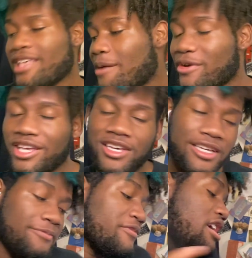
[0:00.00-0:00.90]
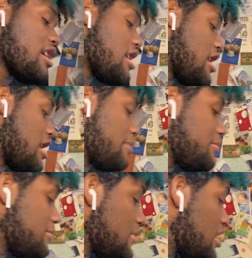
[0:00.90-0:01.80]
I'm pretty good.
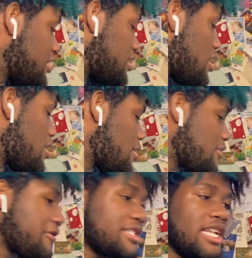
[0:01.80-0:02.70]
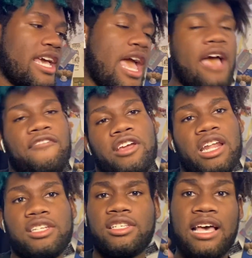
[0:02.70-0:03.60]
So for today, I
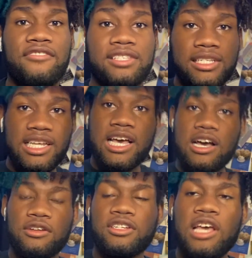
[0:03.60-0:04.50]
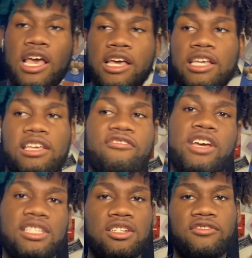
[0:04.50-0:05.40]
figured I'd just have a sit down, give you
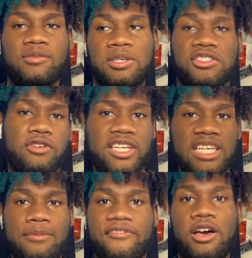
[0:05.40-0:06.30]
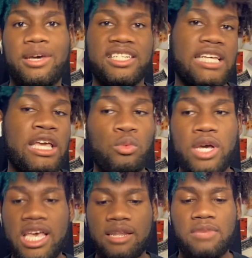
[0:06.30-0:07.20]
guys a little bit of story time of how my day
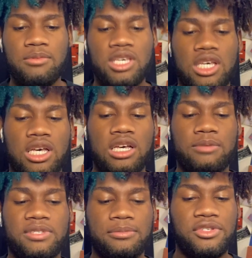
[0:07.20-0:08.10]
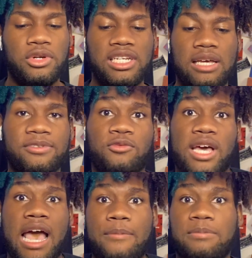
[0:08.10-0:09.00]
went, maybe some story times of
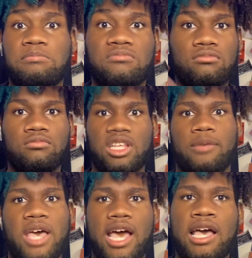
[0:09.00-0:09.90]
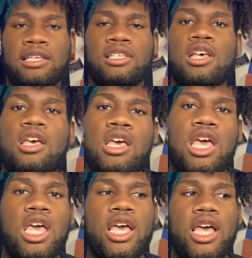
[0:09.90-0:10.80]
what happened in the past.
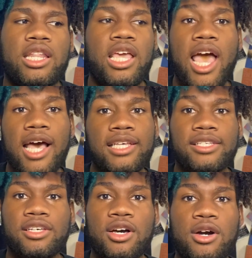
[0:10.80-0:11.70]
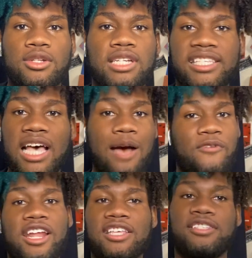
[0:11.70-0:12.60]
And yeah, so let's hop
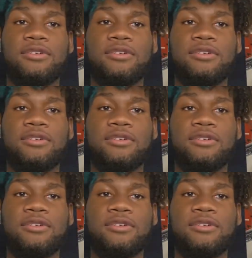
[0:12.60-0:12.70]
right into